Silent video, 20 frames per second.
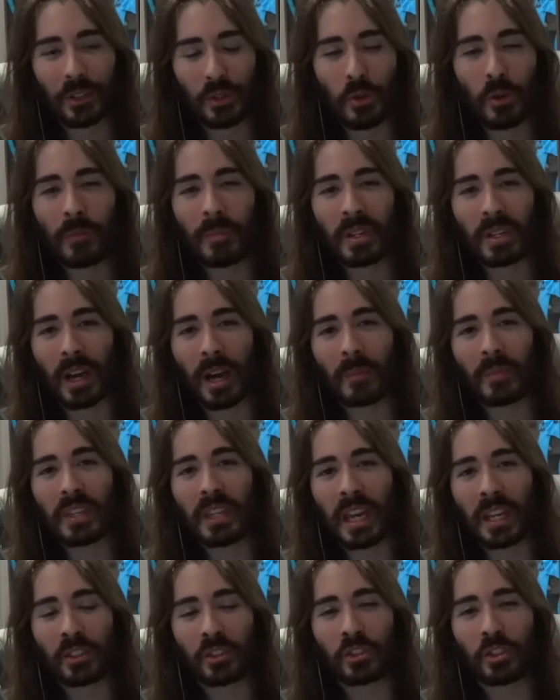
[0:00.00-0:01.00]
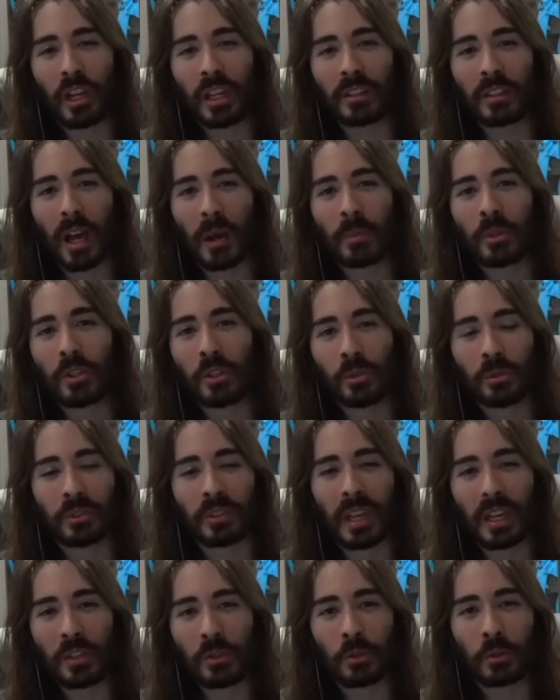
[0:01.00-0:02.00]
You have become the
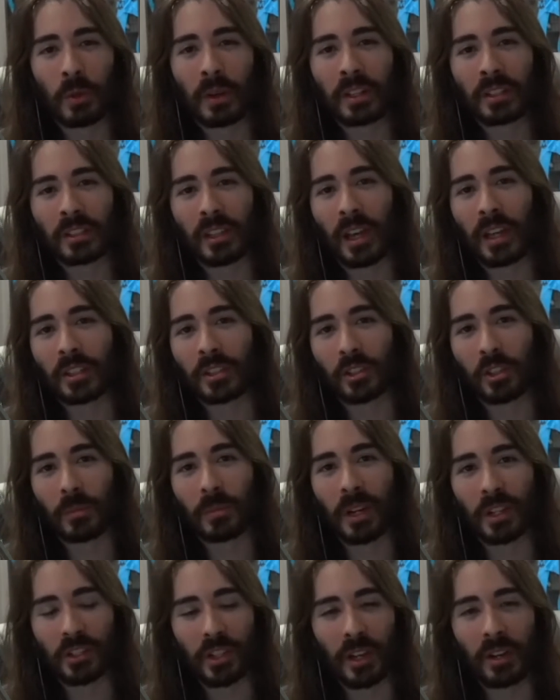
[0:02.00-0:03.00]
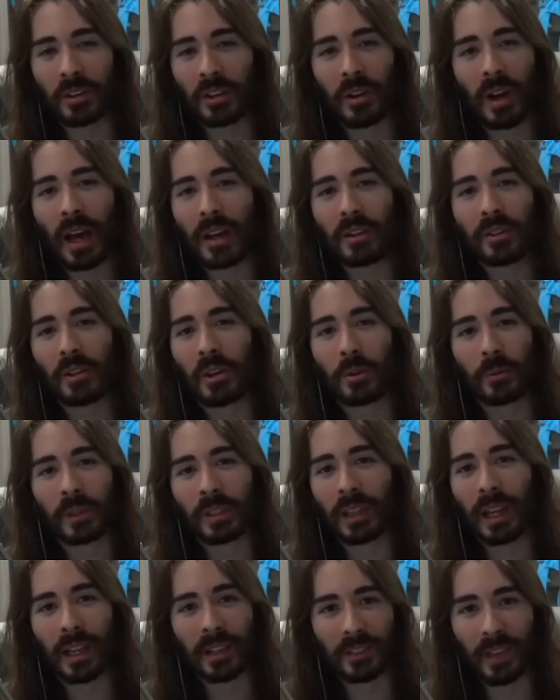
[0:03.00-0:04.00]
SJWs that you criticize so much. I don't know how you don't
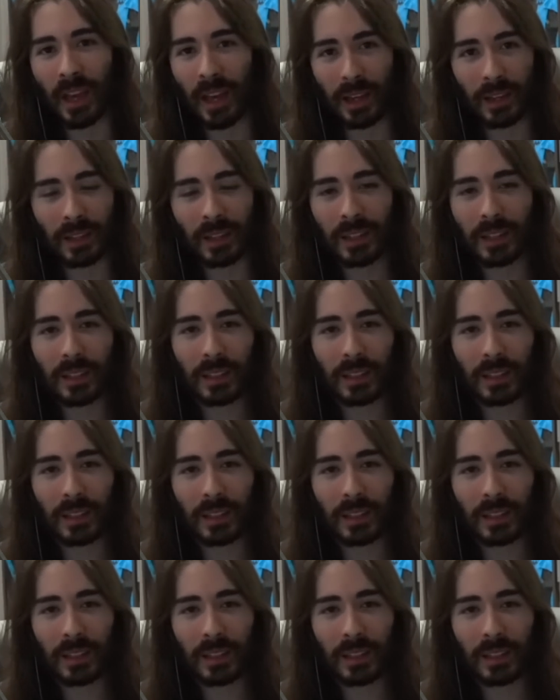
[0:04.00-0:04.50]
realize that.